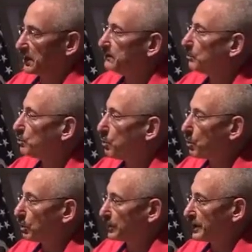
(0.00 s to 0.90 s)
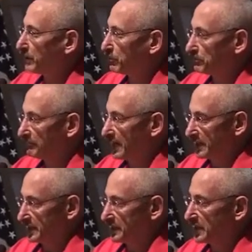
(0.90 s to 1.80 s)
evil war that we're
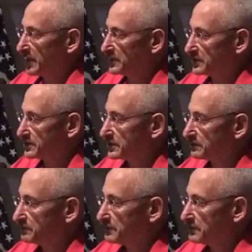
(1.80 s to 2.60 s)
fighting against.